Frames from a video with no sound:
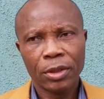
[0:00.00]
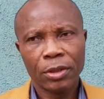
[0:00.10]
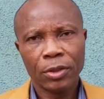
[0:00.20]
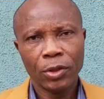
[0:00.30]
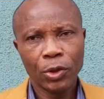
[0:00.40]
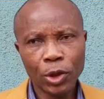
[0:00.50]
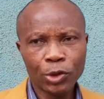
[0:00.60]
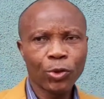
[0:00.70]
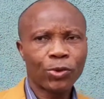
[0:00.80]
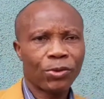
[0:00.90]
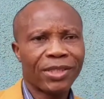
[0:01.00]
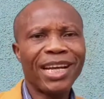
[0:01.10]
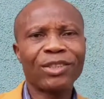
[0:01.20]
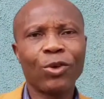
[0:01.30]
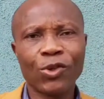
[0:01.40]
You need to
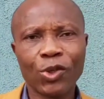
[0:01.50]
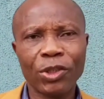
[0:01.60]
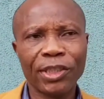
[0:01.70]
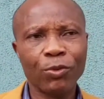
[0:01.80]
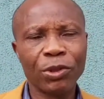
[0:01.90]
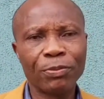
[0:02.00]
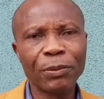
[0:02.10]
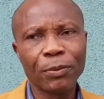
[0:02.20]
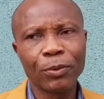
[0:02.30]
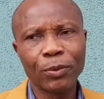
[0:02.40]
start consulting with people.